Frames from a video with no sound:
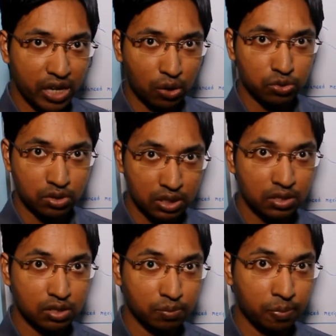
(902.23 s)
Down
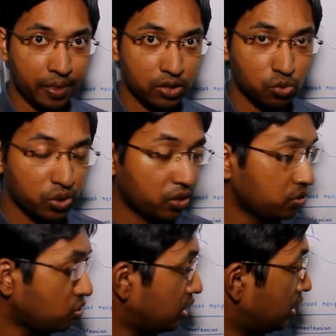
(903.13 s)
syndrome that we
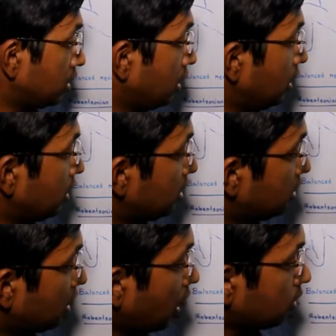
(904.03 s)
are seeing in
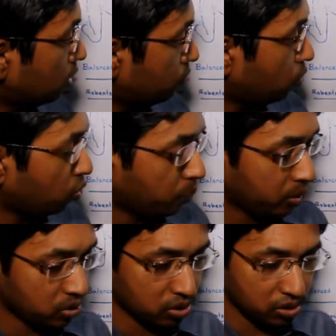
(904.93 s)
the other
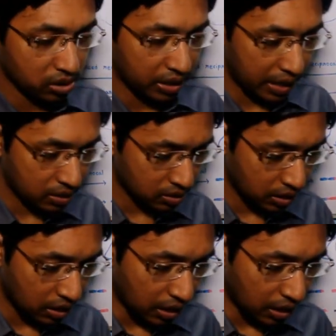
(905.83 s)
4% case,